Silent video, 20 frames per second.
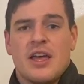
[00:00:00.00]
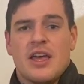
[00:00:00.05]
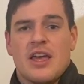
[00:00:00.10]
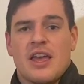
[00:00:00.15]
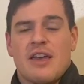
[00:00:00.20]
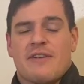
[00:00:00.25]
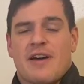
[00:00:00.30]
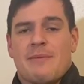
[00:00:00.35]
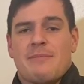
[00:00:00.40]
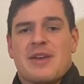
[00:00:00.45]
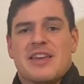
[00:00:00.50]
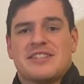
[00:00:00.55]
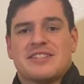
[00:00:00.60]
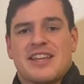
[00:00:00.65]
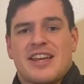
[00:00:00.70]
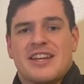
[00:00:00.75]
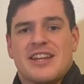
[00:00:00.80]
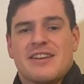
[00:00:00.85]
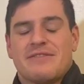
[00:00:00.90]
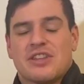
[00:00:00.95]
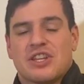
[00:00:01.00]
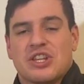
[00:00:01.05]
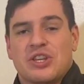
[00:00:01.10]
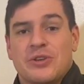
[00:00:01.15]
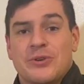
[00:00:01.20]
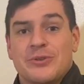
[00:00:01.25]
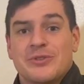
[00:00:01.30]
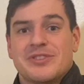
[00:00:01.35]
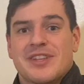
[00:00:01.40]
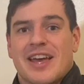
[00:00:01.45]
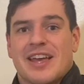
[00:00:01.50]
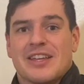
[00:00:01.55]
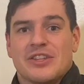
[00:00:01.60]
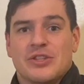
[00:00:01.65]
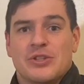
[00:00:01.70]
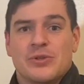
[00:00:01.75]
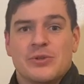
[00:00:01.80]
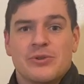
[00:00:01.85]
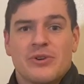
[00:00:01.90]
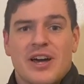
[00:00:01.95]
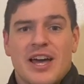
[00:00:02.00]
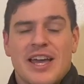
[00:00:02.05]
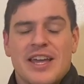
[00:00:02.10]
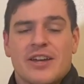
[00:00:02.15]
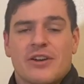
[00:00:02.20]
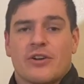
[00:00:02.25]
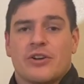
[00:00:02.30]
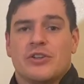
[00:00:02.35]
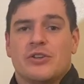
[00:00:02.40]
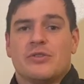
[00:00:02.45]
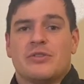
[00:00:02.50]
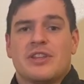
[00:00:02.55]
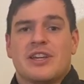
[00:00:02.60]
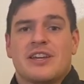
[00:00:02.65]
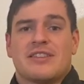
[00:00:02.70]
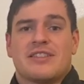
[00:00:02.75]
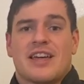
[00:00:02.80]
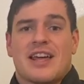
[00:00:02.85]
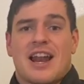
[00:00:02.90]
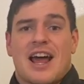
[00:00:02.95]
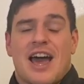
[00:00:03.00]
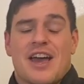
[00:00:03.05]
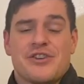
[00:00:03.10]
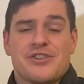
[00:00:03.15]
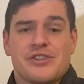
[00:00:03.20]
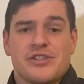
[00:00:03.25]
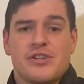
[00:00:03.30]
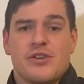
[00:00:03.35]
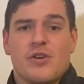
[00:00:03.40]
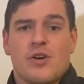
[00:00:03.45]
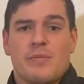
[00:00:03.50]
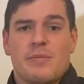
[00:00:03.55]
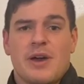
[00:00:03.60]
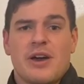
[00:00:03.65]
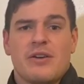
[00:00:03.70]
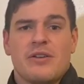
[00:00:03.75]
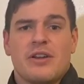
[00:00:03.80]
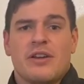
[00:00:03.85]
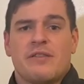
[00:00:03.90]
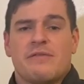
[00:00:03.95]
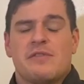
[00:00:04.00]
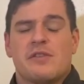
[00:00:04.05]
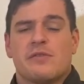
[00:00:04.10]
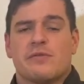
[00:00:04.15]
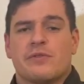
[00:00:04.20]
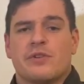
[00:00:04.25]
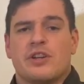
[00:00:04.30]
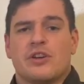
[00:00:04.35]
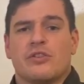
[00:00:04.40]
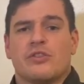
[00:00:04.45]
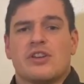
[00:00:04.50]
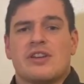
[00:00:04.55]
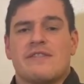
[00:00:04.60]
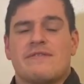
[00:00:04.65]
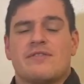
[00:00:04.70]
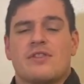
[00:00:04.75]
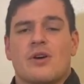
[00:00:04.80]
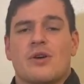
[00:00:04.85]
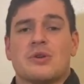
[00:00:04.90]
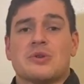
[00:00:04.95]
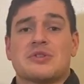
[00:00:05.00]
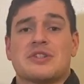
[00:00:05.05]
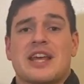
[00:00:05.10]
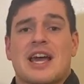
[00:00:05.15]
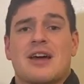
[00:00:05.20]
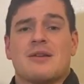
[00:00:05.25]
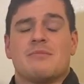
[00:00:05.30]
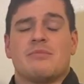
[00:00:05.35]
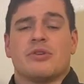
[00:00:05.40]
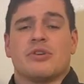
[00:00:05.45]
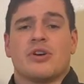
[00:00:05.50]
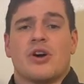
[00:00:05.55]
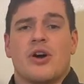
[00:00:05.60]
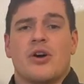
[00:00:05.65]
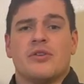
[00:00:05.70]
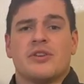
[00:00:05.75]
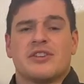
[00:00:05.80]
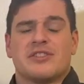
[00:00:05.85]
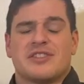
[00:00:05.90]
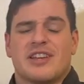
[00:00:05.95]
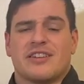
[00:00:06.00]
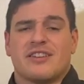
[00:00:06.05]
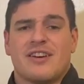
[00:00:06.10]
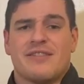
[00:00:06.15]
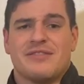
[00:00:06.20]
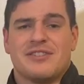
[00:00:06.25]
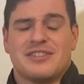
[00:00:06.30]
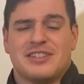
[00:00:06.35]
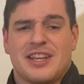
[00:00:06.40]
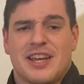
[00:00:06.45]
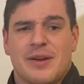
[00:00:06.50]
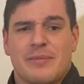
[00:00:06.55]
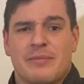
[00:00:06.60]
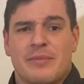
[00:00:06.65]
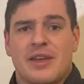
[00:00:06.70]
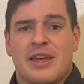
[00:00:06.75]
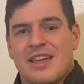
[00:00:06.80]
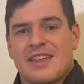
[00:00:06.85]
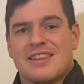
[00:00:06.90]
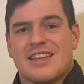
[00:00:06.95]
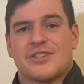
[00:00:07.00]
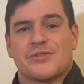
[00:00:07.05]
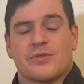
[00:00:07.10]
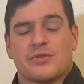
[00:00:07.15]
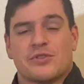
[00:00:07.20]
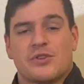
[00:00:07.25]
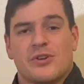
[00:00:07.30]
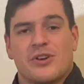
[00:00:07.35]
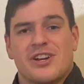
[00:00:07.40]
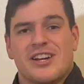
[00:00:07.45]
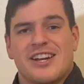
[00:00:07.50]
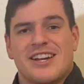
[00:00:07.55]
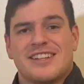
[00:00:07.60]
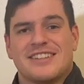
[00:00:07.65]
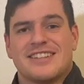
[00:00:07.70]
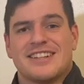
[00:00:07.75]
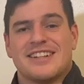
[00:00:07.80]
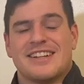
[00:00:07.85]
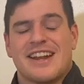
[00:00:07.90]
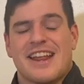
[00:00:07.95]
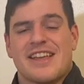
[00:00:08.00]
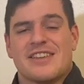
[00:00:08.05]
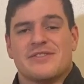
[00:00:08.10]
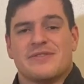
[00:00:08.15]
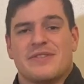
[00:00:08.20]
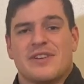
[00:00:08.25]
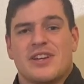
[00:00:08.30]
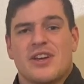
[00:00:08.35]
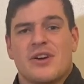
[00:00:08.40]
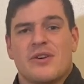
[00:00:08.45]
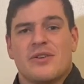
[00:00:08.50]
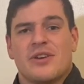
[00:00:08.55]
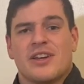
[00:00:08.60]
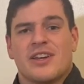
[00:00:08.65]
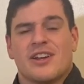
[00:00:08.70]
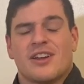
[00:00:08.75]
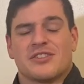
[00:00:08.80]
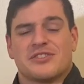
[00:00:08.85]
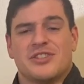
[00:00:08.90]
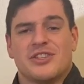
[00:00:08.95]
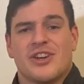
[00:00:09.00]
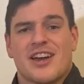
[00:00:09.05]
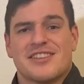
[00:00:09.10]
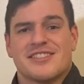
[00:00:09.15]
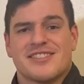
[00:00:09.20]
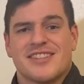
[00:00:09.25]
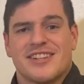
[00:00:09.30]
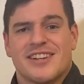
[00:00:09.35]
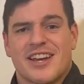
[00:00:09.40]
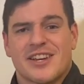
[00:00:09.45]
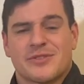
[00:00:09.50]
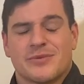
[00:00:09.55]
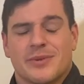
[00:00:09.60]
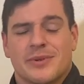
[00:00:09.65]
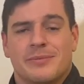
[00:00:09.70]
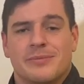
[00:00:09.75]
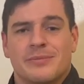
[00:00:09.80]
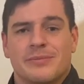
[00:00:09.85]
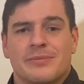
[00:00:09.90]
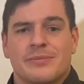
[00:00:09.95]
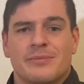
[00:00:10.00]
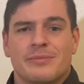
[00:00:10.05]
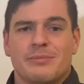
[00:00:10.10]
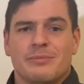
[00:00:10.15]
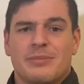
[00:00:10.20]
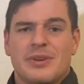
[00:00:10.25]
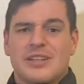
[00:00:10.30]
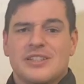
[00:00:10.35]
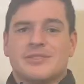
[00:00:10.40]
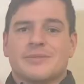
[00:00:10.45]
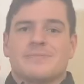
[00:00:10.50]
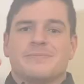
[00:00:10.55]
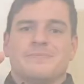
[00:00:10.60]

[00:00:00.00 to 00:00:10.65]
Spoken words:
If I missed any of the cues that you like or you think that I should know about, feel free to leave those down below because I'd love to see them. Thanks for tuning in to today's video. I'll see you guys in the next one. Peace.